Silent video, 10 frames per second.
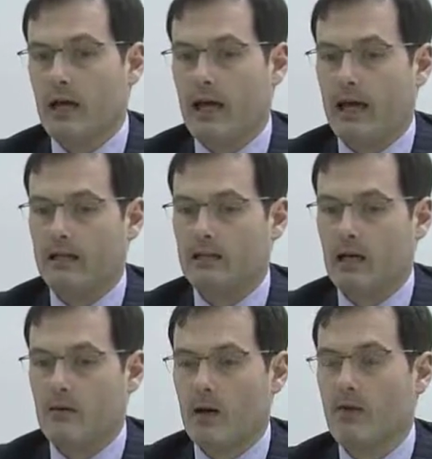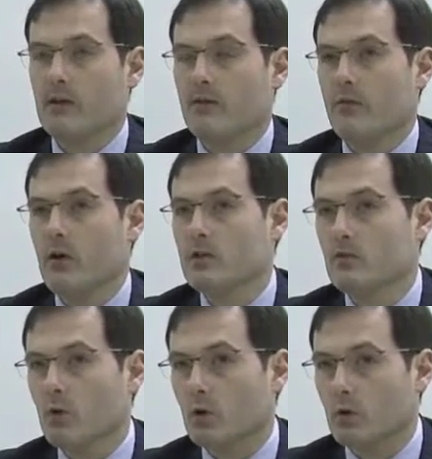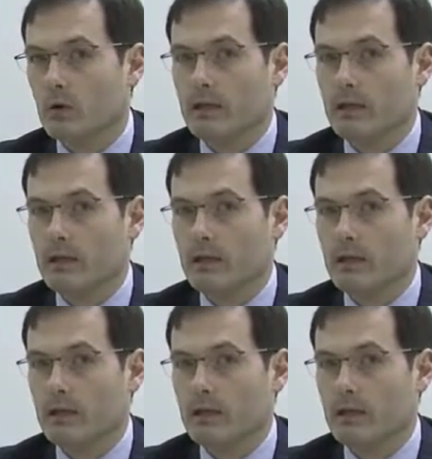And I think the first rule